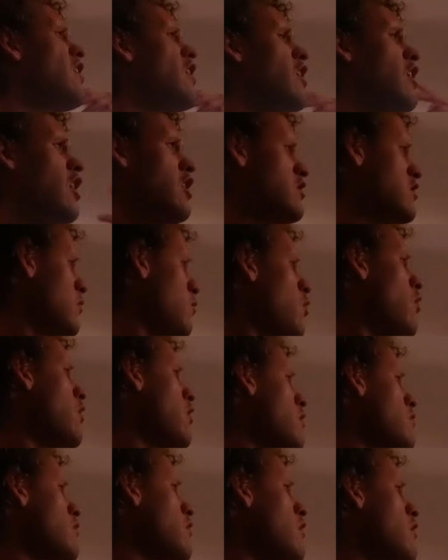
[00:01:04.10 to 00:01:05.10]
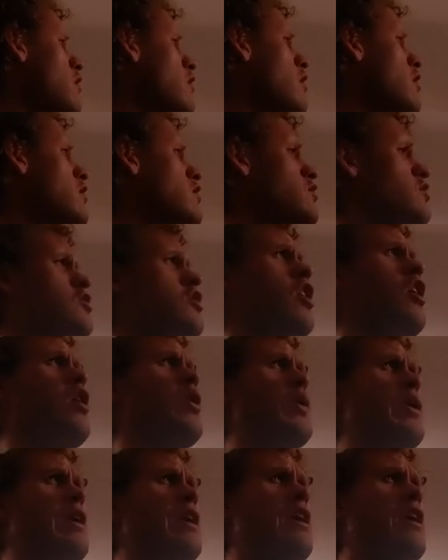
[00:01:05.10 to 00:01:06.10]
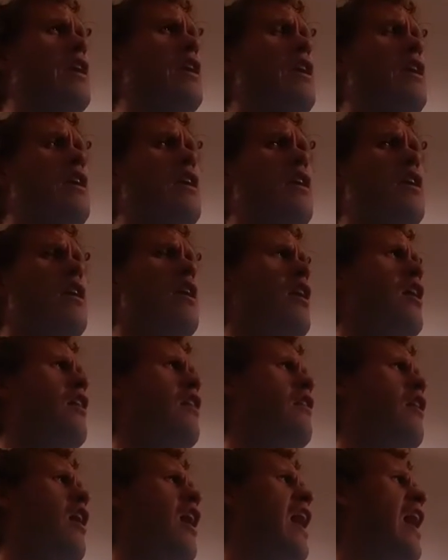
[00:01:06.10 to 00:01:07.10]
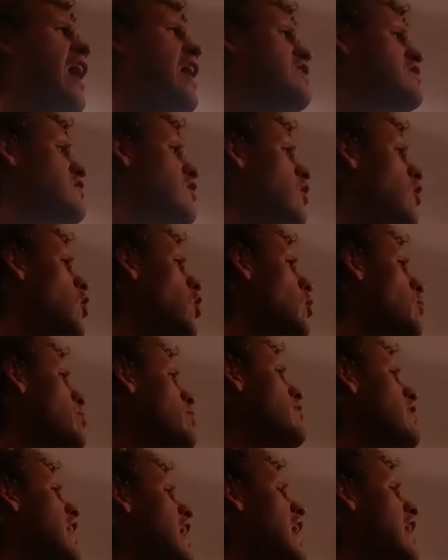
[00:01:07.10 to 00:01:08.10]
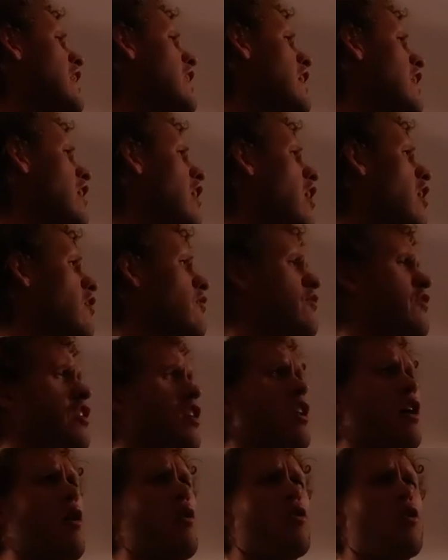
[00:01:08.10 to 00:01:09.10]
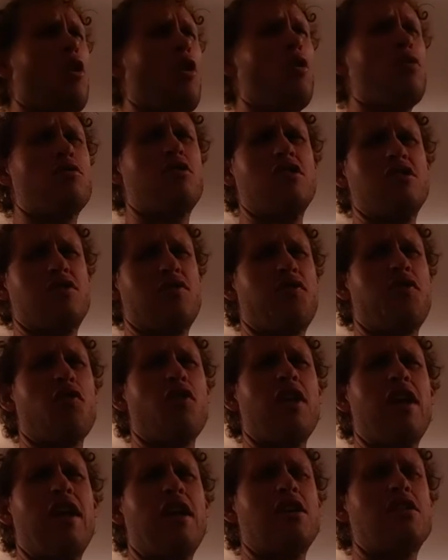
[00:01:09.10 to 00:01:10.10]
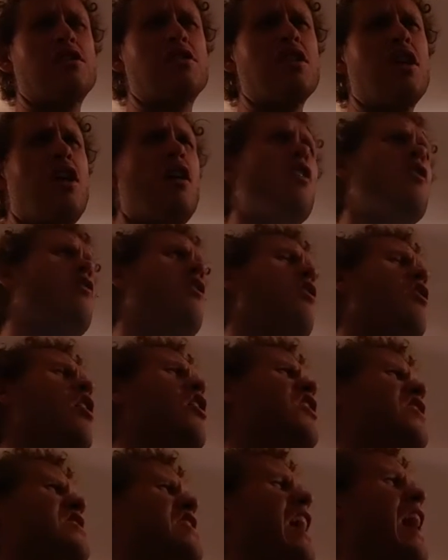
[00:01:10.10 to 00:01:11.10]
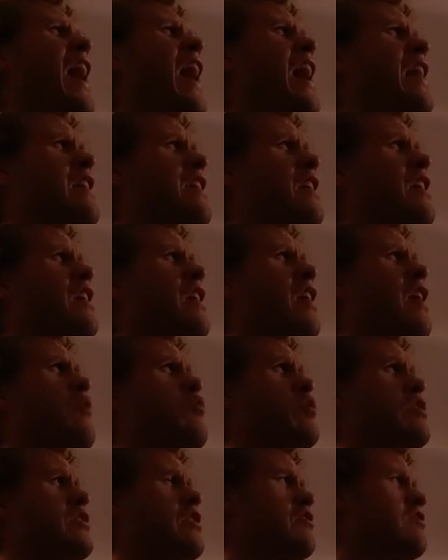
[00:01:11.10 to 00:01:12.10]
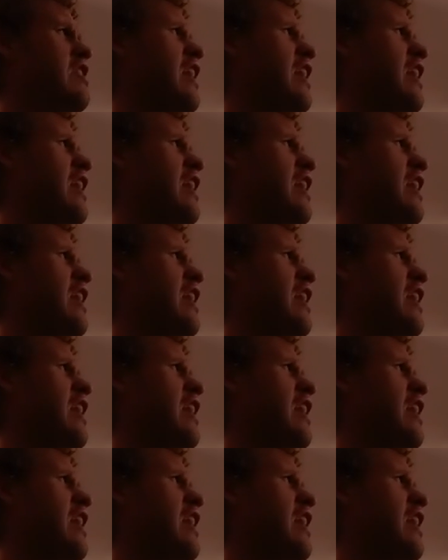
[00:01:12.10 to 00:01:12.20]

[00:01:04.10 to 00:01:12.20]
he's a warlord, so he has a whole planet of, cultist freaks. They're all attacking him with their